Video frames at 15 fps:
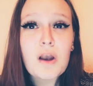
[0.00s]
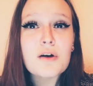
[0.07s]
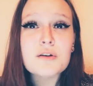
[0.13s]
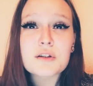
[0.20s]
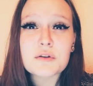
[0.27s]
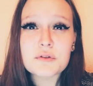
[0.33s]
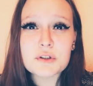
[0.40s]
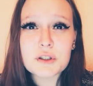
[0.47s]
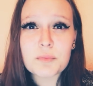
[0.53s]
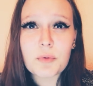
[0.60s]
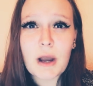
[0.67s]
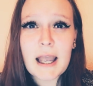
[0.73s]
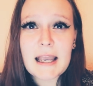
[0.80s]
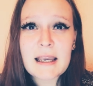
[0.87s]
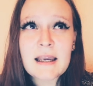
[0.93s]
Also
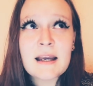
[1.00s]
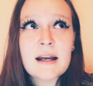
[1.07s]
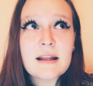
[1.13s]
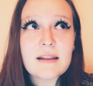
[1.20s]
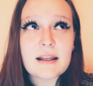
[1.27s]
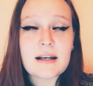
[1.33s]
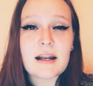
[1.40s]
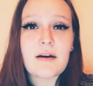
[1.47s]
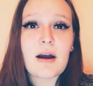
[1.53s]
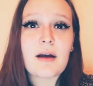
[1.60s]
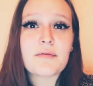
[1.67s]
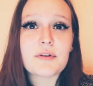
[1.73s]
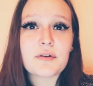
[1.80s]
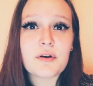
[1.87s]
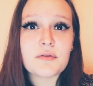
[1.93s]
Subway, they now
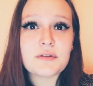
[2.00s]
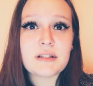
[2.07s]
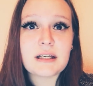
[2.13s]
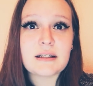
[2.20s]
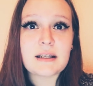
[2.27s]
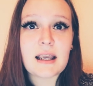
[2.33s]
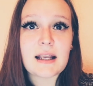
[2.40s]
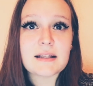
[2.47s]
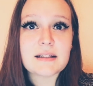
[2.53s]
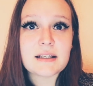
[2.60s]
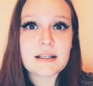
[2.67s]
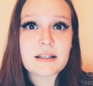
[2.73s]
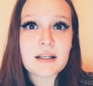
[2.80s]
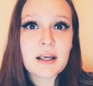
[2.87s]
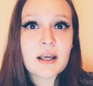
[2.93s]
have their own
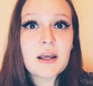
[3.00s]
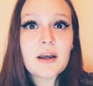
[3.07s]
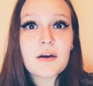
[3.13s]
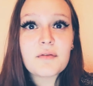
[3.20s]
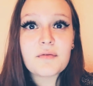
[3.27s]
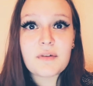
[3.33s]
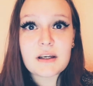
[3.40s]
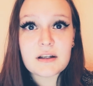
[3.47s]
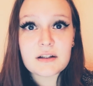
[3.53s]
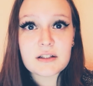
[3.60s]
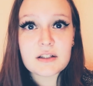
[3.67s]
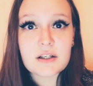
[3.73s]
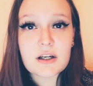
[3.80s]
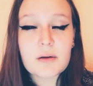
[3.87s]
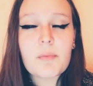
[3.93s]
dedicated vegan
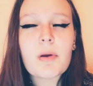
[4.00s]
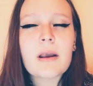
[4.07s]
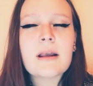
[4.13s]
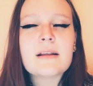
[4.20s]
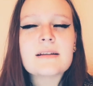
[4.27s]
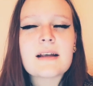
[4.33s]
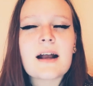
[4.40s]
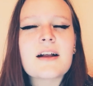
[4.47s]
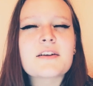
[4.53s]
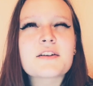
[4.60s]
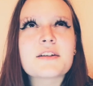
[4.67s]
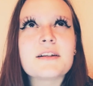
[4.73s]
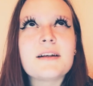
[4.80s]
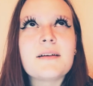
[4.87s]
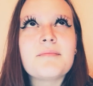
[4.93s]
sub. It's
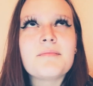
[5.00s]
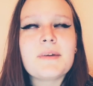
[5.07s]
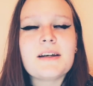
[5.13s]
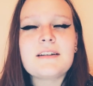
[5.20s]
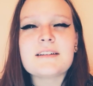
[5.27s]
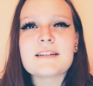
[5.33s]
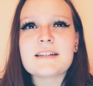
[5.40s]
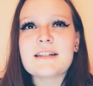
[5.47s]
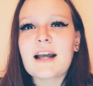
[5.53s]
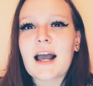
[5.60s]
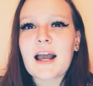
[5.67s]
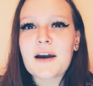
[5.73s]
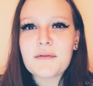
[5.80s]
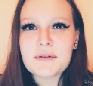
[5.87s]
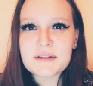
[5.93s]
actually amazing.
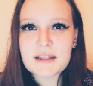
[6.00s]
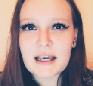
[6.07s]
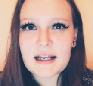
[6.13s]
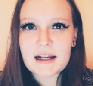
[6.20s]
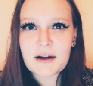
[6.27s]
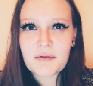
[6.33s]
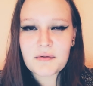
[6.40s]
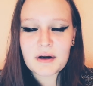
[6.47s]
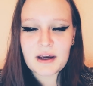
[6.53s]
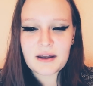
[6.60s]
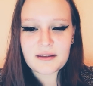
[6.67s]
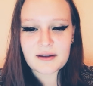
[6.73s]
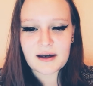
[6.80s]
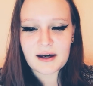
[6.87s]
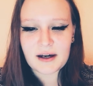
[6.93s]
I always get it
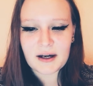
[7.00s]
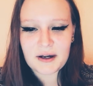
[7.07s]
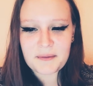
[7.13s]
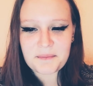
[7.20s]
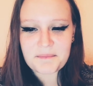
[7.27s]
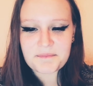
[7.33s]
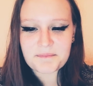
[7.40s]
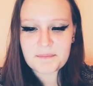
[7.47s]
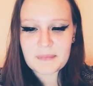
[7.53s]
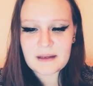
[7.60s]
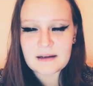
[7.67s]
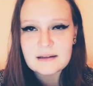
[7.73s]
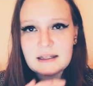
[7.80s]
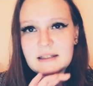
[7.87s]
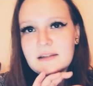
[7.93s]
with
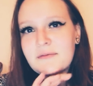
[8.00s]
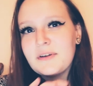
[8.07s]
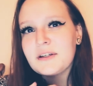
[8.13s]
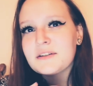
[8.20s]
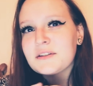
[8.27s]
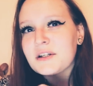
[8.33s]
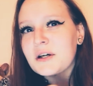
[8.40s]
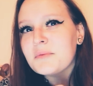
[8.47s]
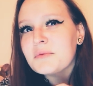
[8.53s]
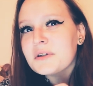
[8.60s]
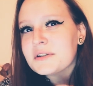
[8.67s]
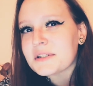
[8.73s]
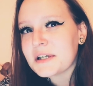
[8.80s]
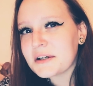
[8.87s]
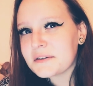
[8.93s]
like the vegan sub
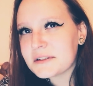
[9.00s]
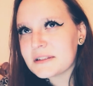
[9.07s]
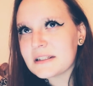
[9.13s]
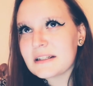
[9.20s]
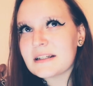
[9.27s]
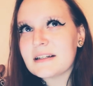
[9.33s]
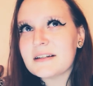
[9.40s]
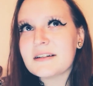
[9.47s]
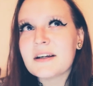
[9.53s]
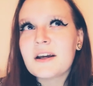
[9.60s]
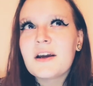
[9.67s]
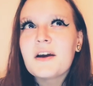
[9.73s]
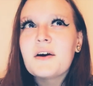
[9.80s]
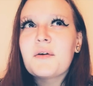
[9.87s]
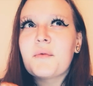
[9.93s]
toasted
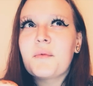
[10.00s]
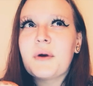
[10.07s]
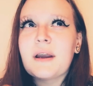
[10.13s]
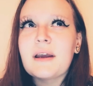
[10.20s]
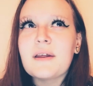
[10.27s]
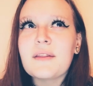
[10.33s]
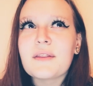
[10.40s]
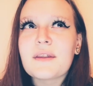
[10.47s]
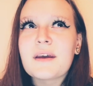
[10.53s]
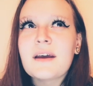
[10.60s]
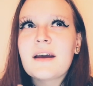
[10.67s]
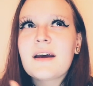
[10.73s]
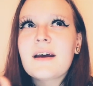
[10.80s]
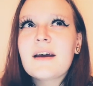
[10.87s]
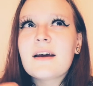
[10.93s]
with
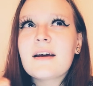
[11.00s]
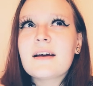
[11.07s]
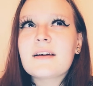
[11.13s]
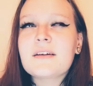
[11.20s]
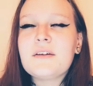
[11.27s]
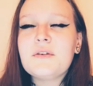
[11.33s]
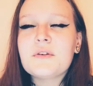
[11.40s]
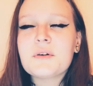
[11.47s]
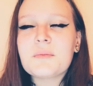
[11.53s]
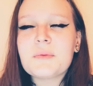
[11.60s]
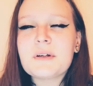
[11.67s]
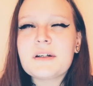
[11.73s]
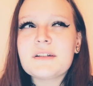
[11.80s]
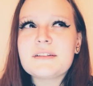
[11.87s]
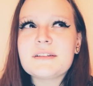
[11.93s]

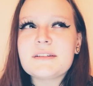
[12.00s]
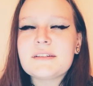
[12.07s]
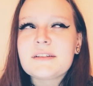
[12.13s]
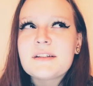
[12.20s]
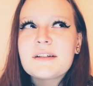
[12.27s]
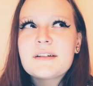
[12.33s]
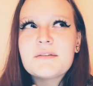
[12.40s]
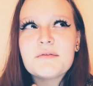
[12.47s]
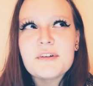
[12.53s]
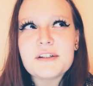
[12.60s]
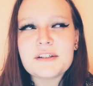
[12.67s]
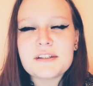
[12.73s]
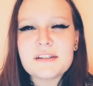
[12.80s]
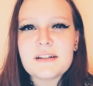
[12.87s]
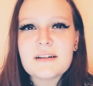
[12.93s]
cucumbers,
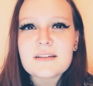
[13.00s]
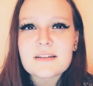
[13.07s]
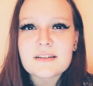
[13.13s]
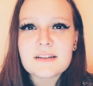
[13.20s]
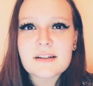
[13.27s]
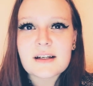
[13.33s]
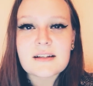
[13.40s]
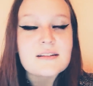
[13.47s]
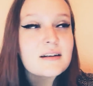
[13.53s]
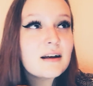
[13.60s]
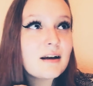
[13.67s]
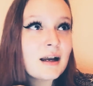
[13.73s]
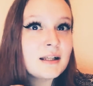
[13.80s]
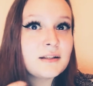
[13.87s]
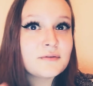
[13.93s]
red onions and gherkins.
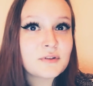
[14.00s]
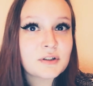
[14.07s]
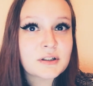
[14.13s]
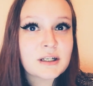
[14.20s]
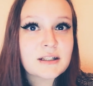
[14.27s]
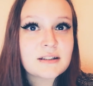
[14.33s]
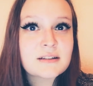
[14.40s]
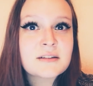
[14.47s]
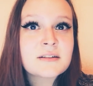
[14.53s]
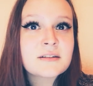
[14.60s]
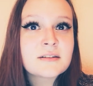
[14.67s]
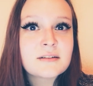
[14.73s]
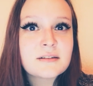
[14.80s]
I love gherkins.